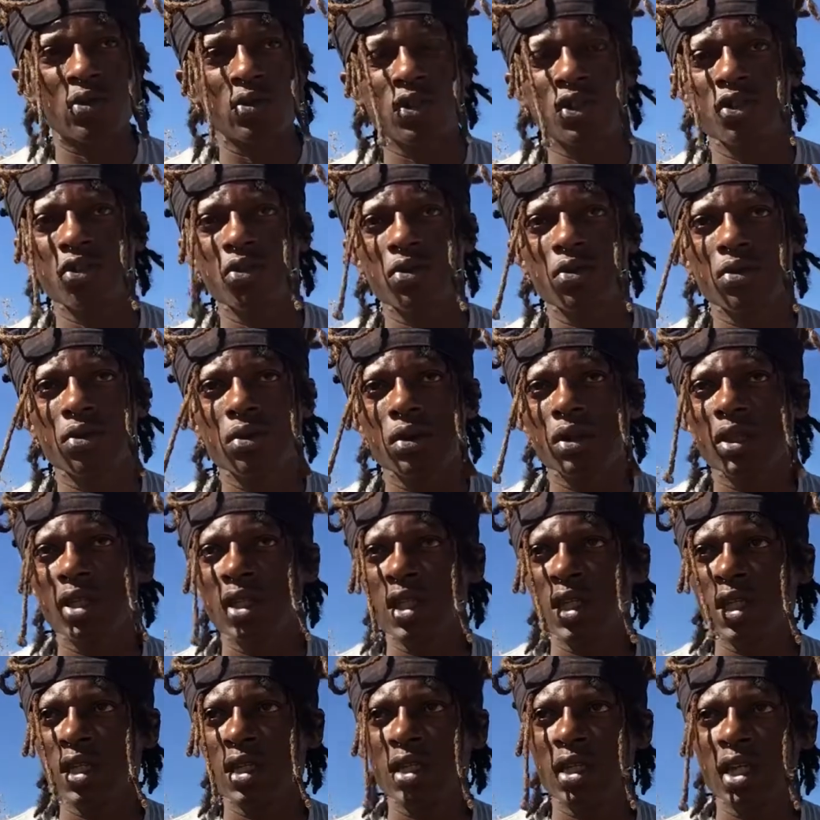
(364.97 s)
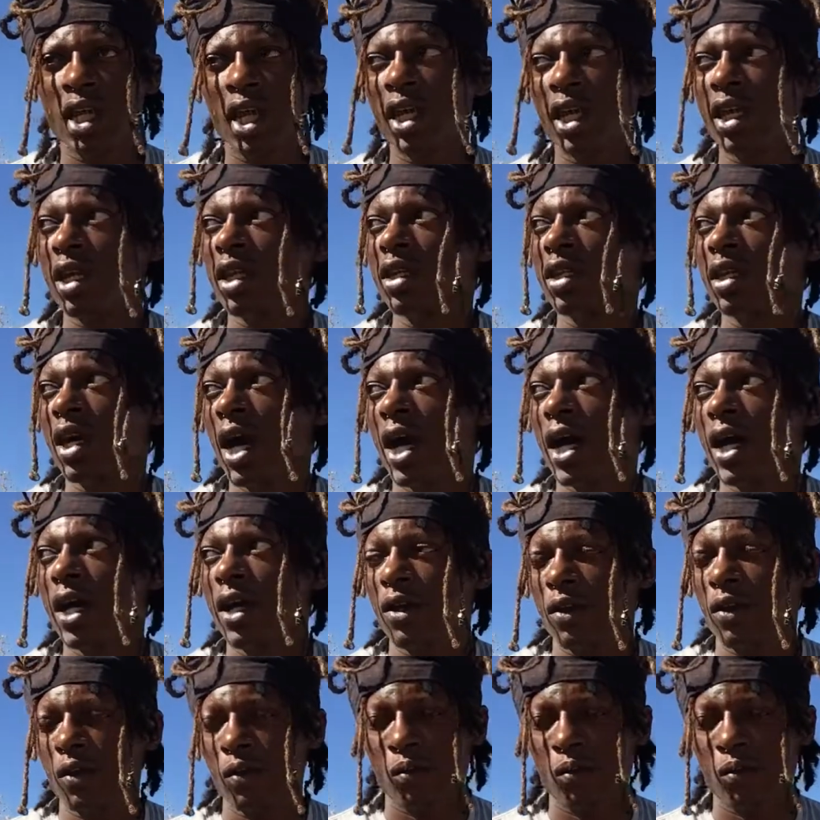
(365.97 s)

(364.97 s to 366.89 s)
to the naked eye,